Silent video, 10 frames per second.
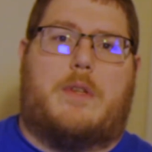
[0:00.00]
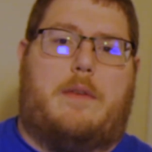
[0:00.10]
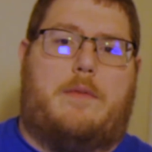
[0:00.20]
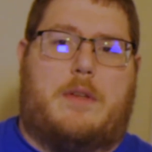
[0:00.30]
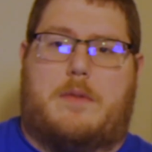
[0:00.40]
I've
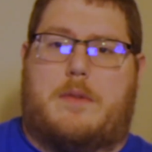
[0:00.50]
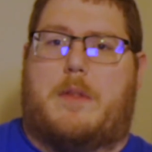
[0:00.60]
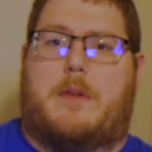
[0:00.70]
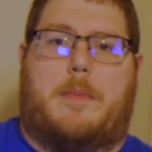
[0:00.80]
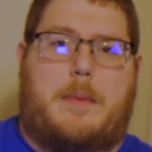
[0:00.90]
seen some
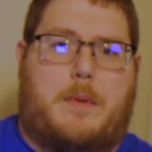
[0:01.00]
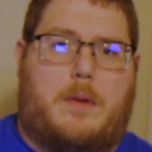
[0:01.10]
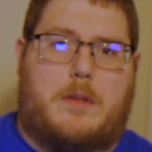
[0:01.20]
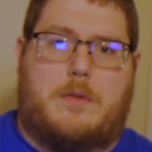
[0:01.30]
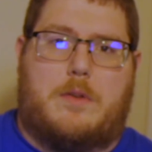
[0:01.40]
other people on
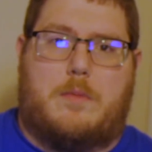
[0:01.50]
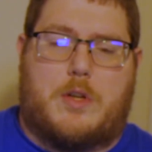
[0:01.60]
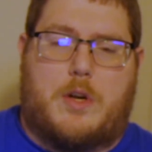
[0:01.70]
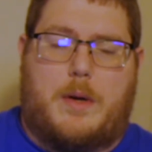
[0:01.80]
YouTube show it.